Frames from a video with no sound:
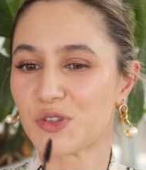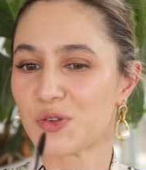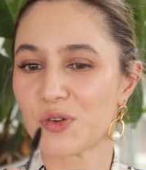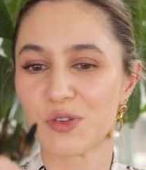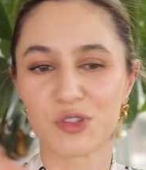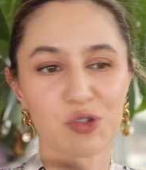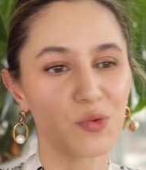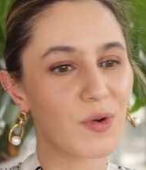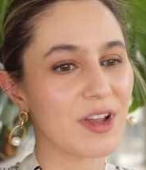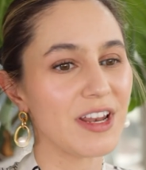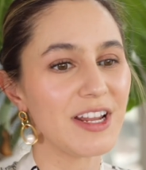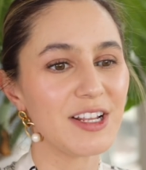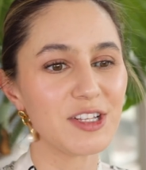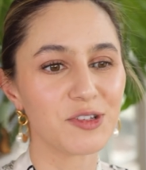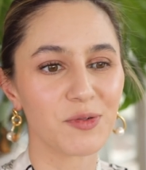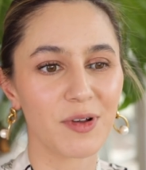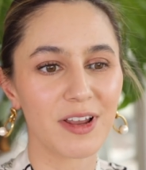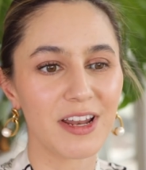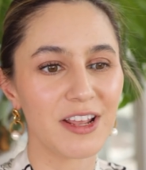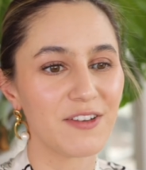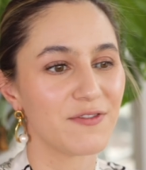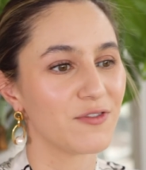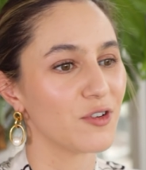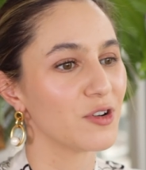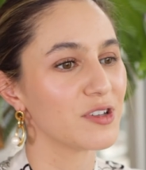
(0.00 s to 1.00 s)

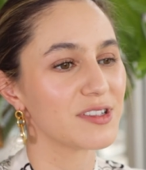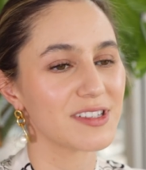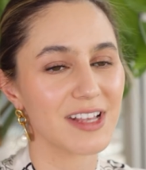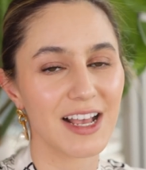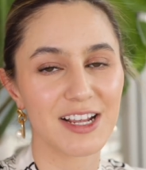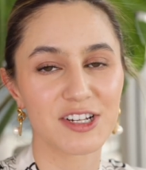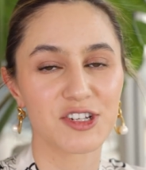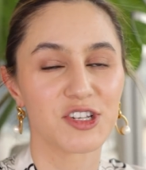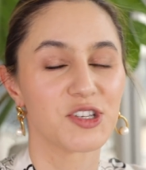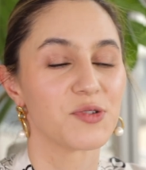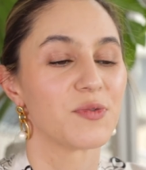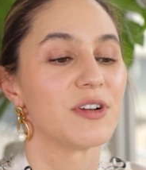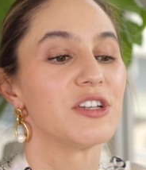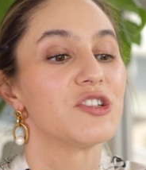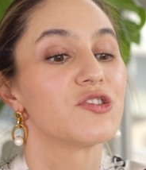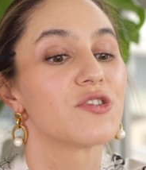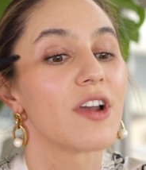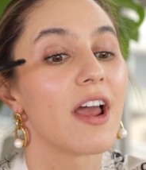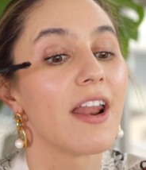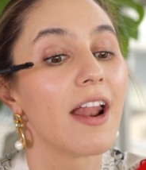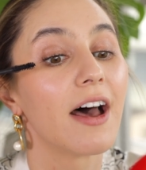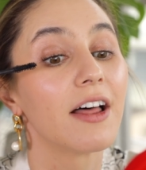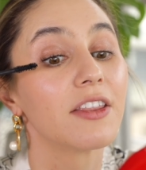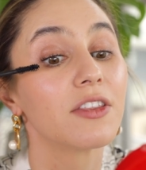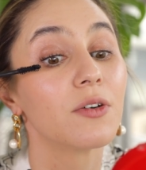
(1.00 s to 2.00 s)
2020 slashes went
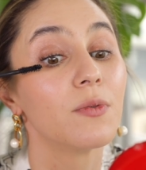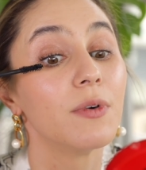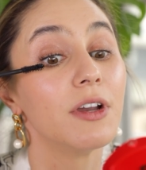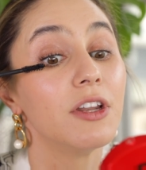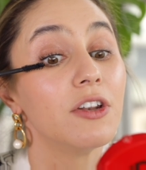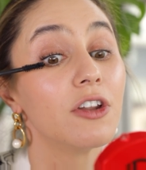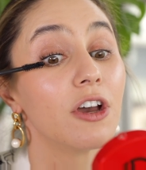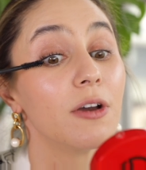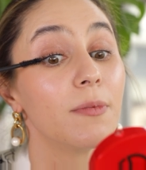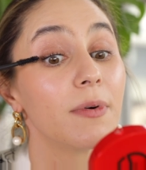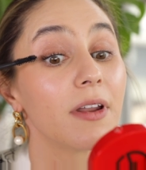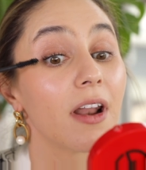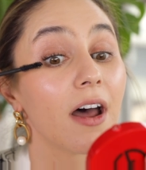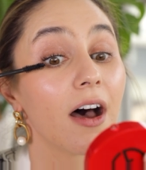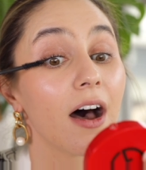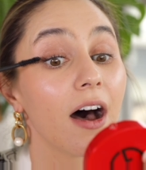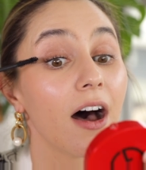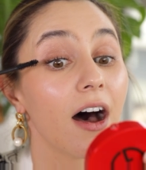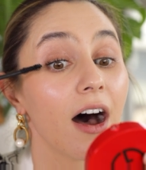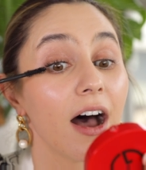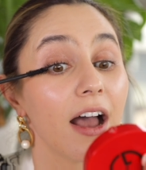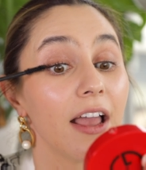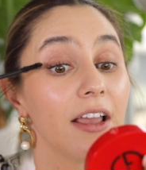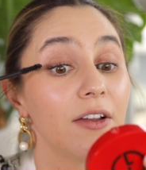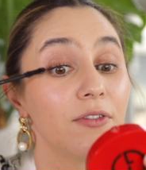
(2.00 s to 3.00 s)
straight out the window, but
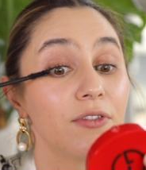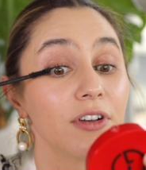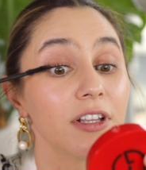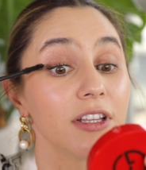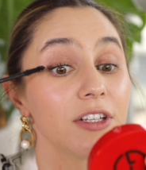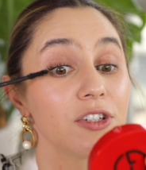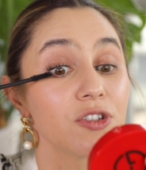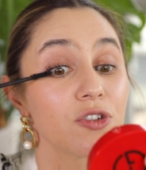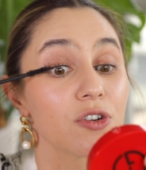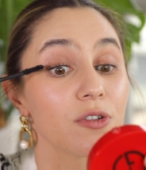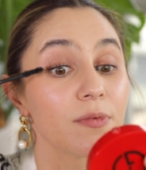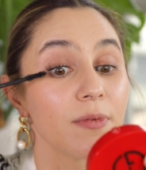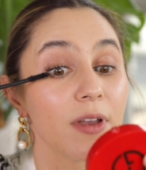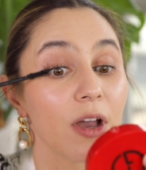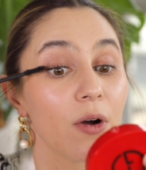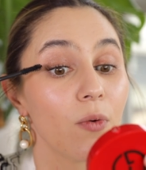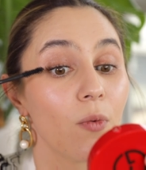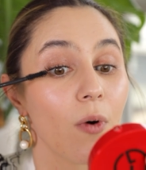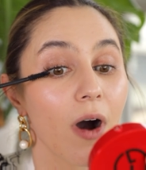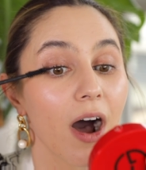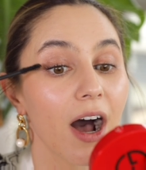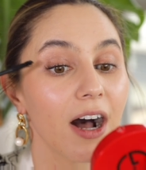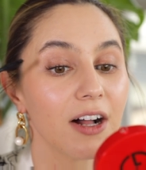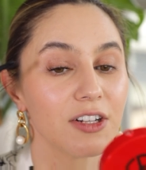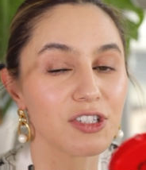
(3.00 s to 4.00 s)
I, it really took me a
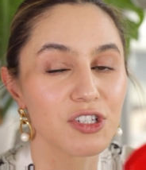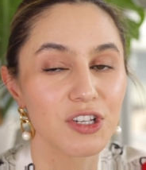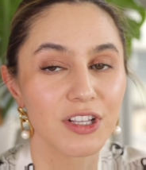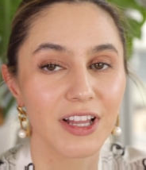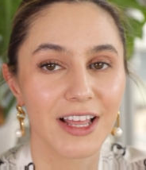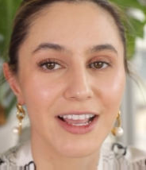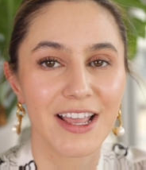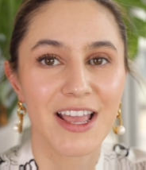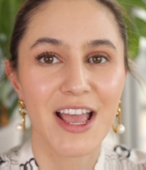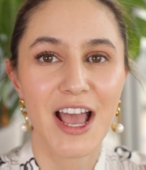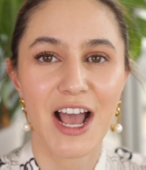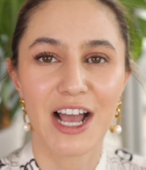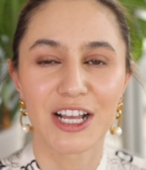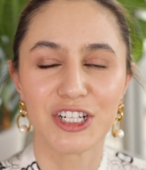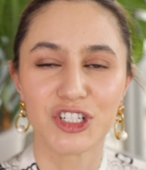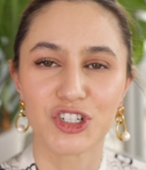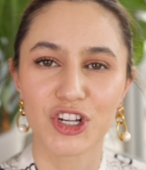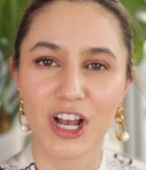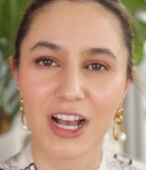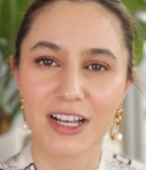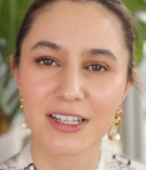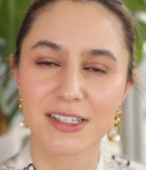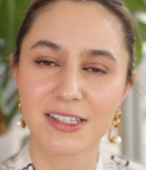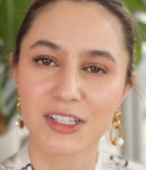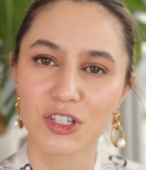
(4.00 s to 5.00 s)
while to like
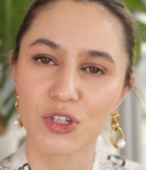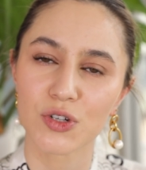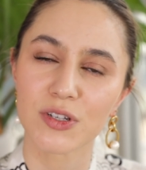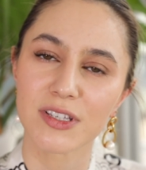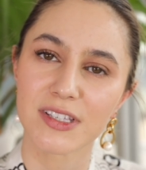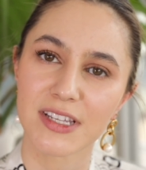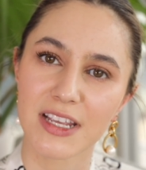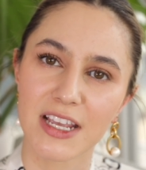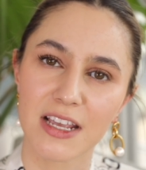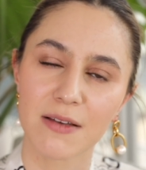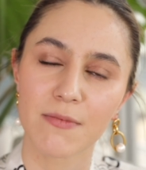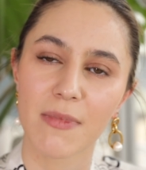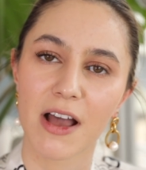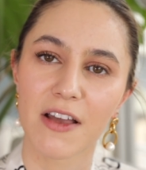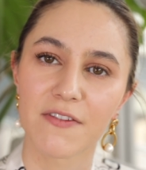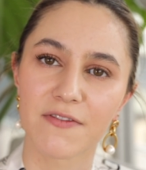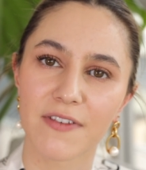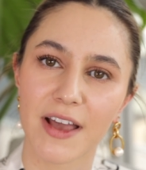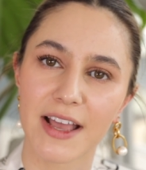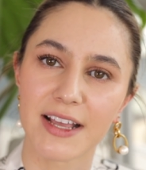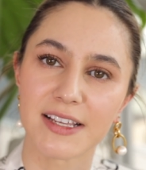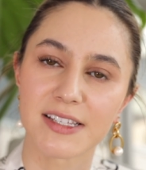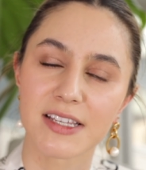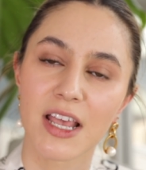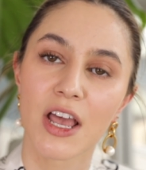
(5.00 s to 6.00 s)
adjust to seeing my
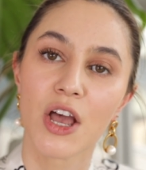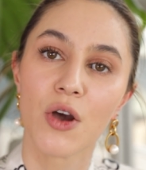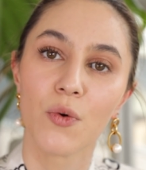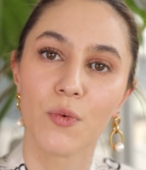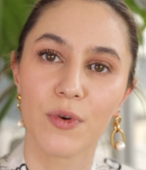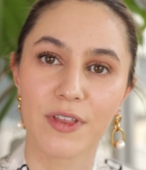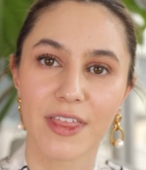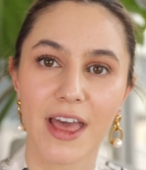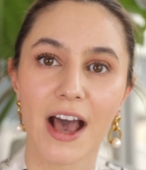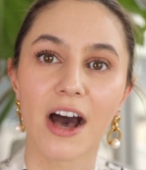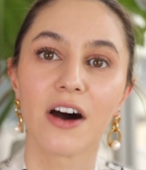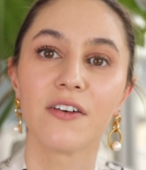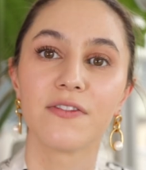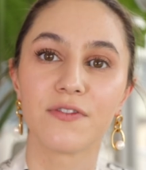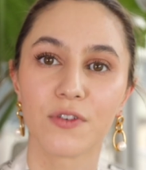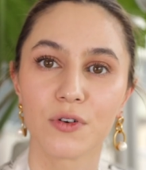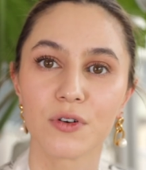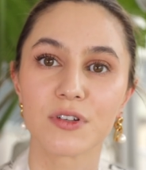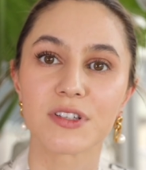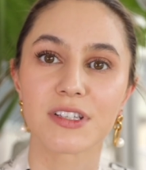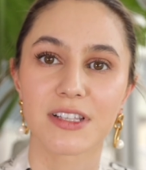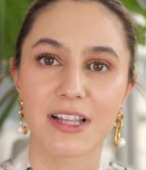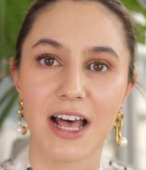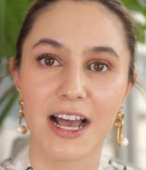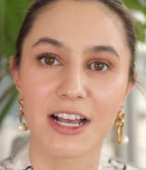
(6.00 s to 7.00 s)
face without
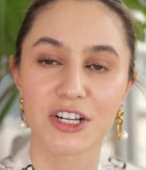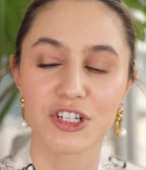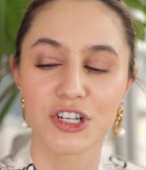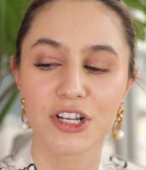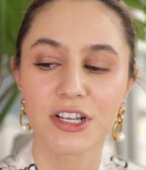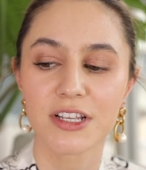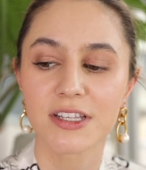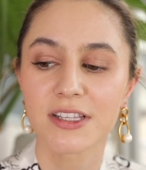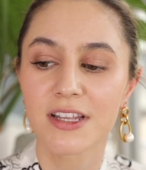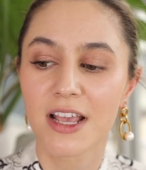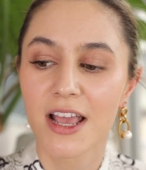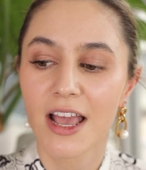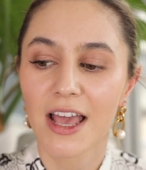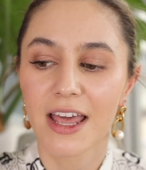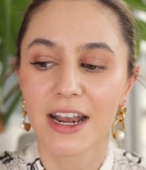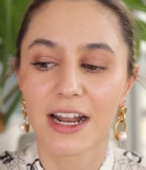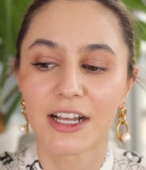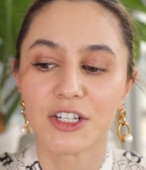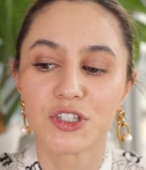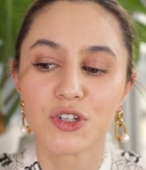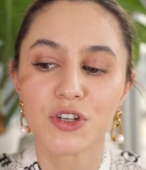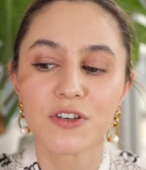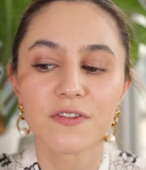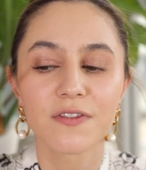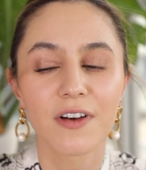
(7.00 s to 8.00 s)
four slashes. And I
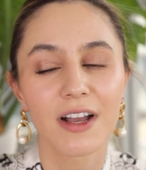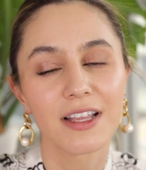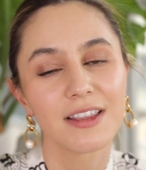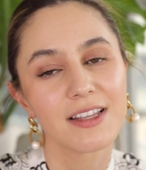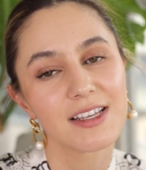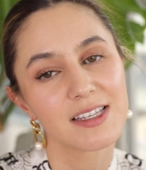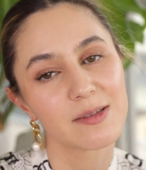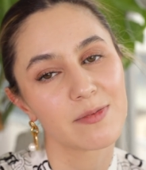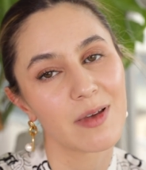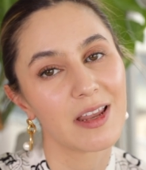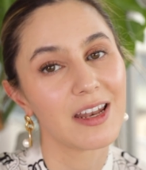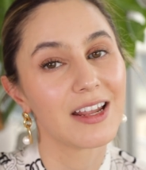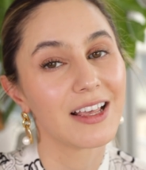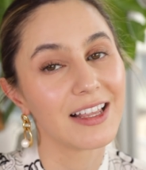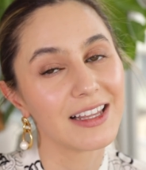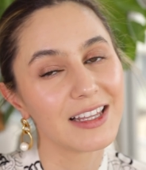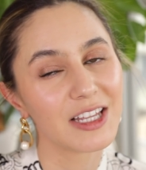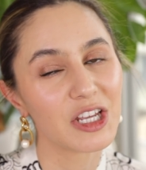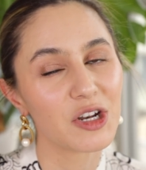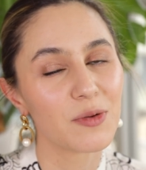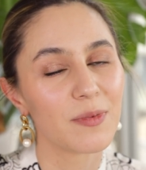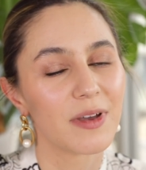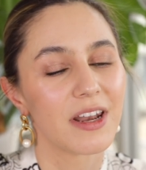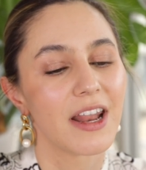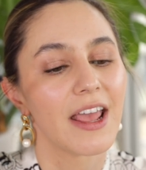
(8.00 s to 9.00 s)
do find that spending a
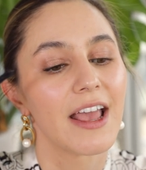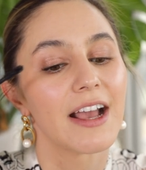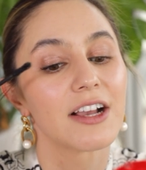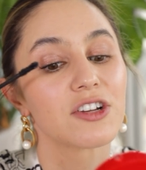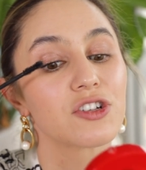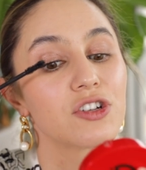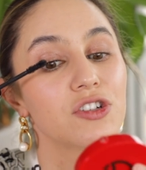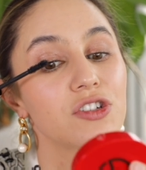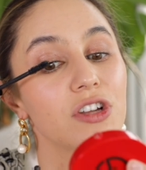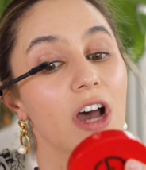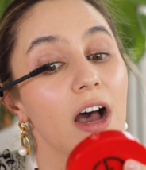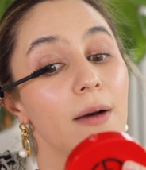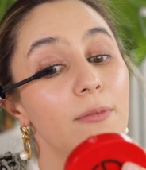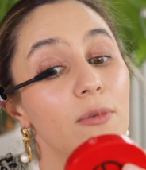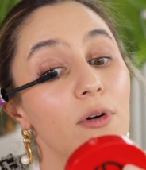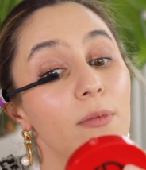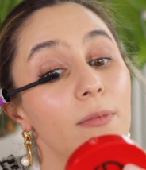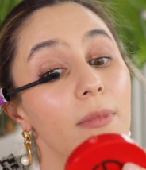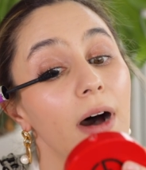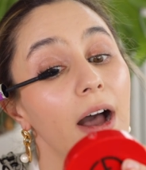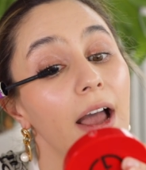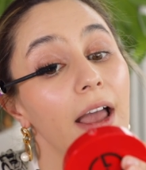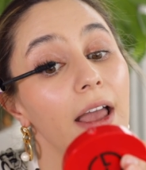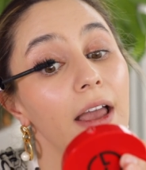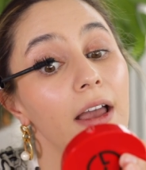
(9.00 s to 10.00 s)
little bit of extra time on
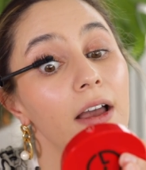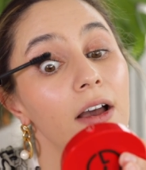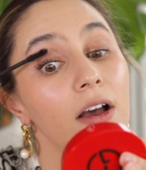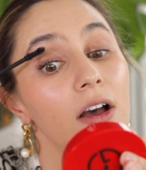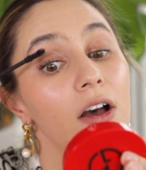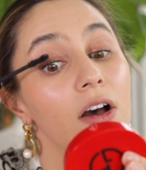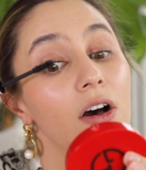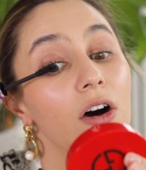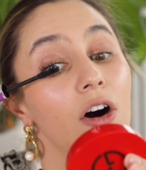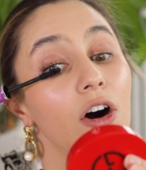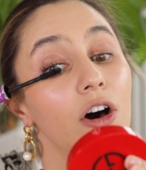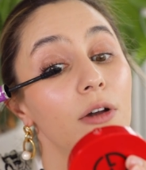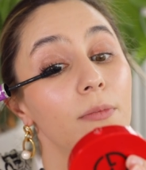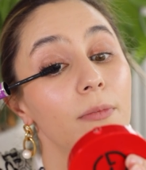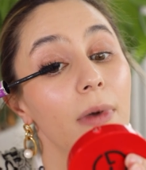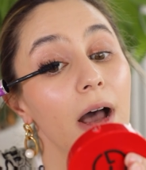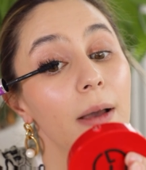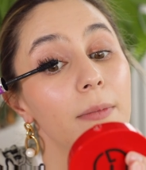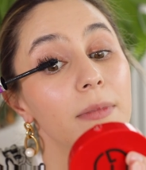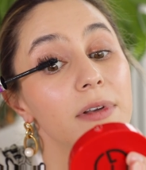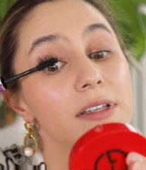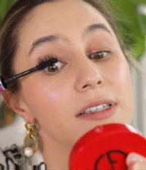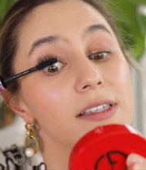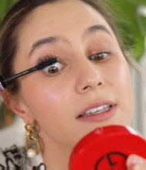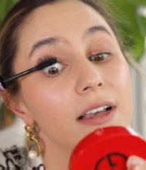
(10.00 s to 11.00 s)
my on my
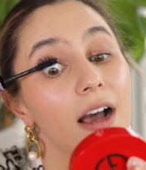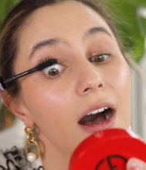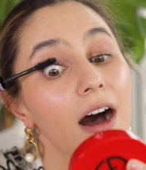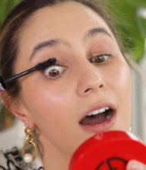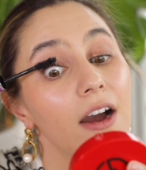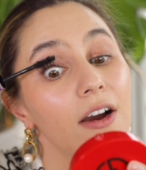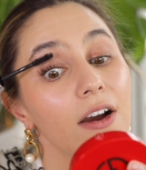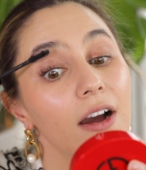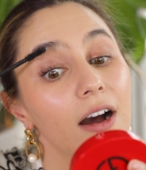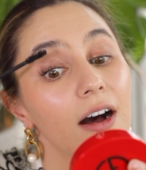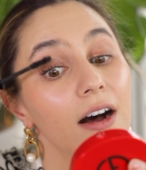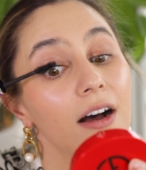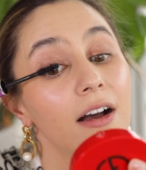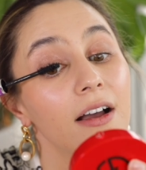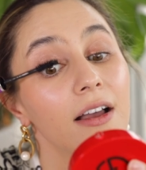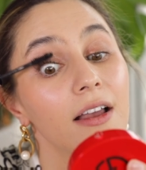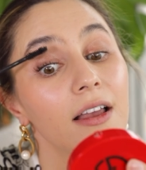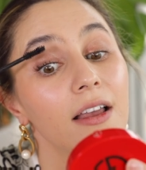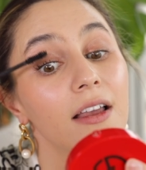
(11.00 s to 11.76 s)
mascara